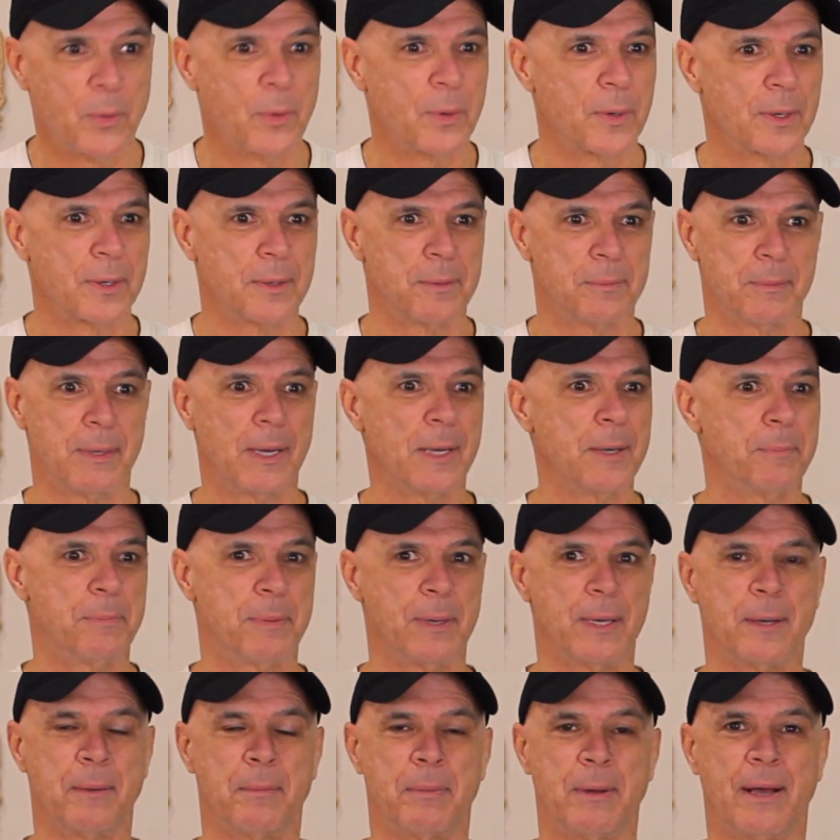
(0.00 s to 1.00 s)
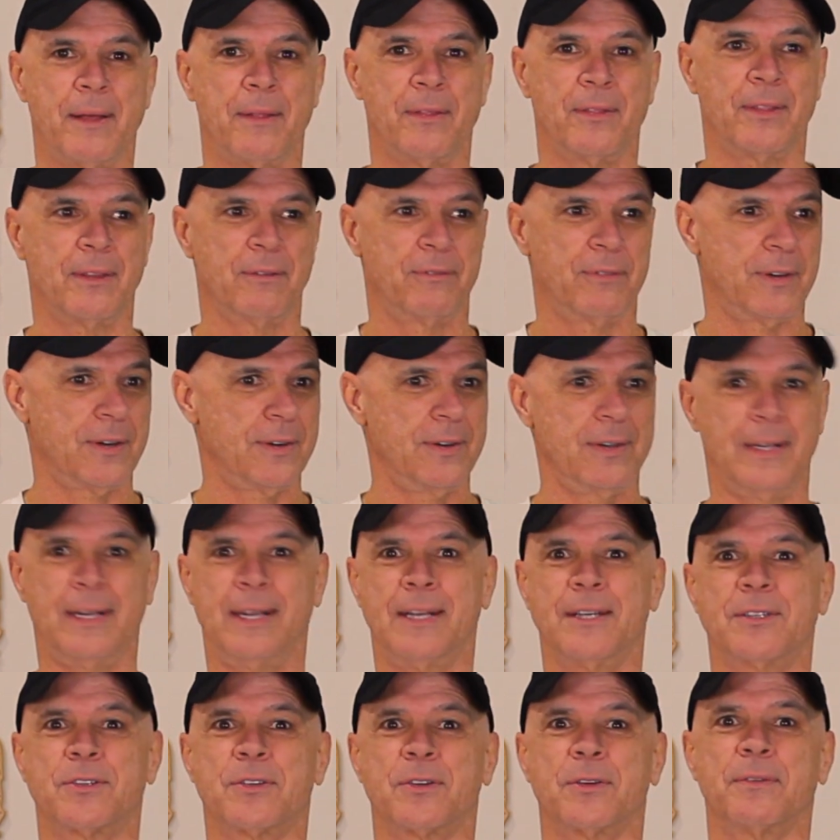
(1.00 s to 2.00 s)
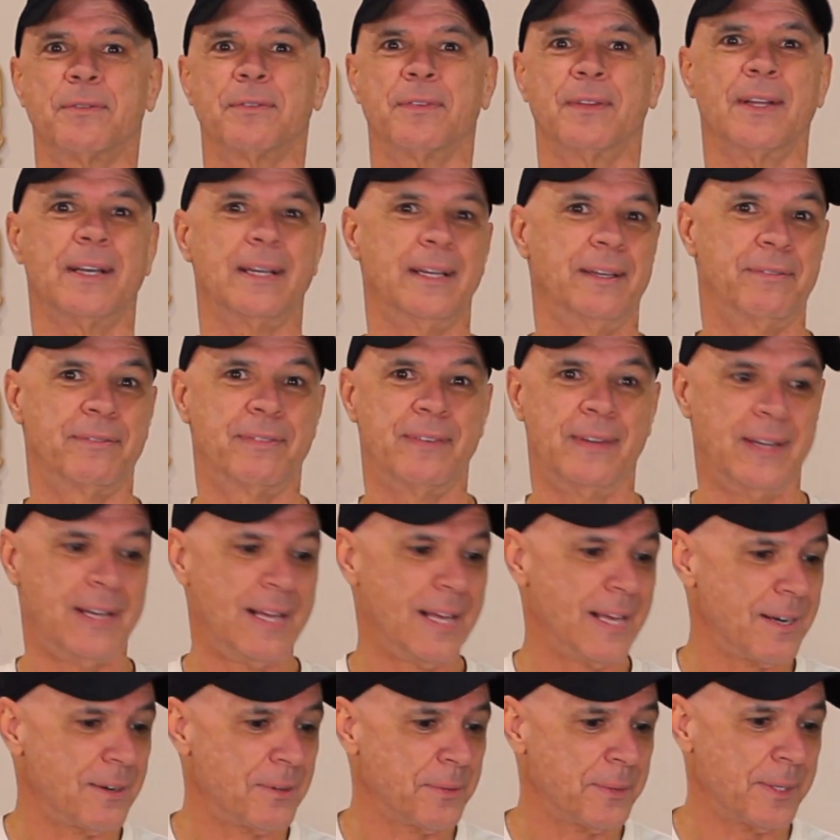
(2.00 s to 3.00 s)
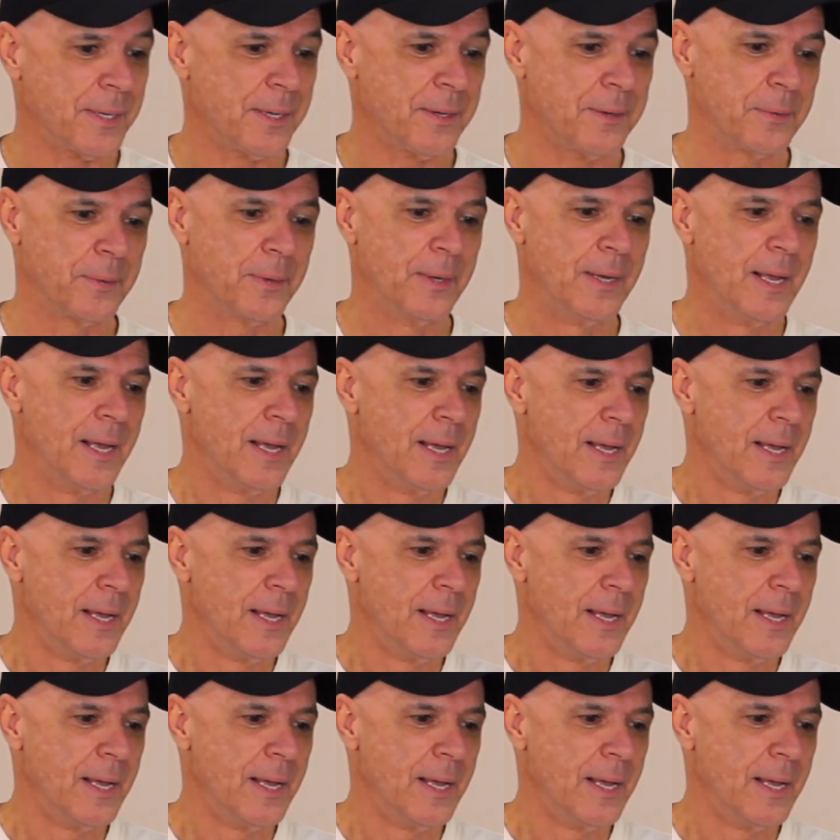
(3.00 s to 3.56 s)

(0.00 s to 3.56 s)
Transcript: or it might be about the very nature of life. I don't know.